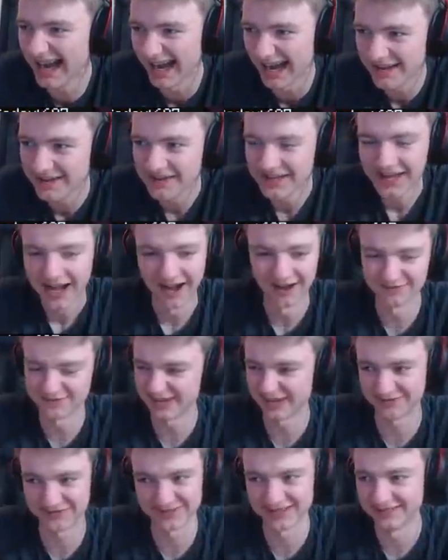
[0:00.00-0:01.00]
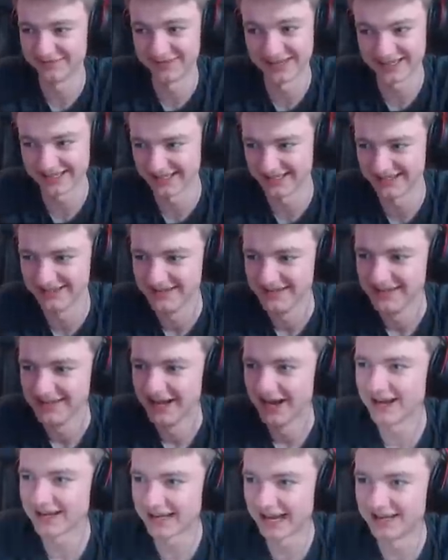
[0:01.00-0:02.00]
I'm definitely making.
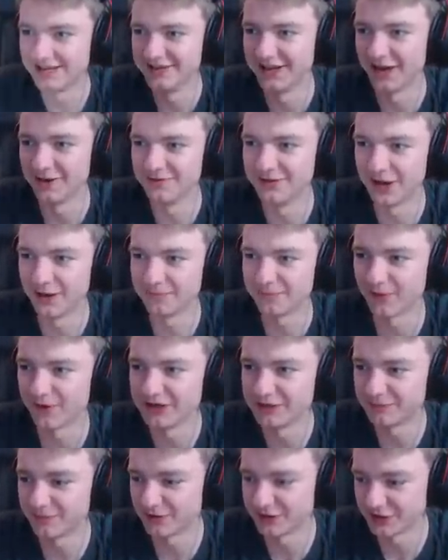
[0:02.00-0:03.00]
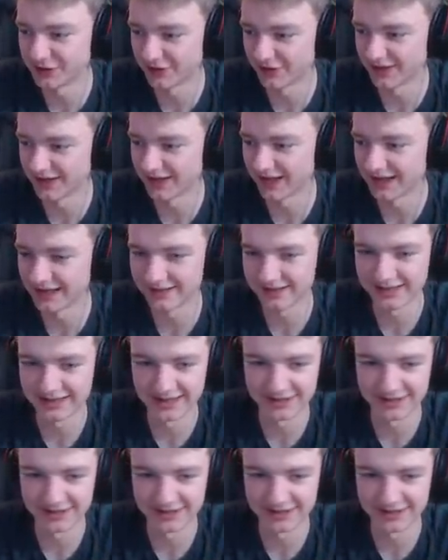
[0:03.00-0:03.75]
Okay, no, boys, you gotta like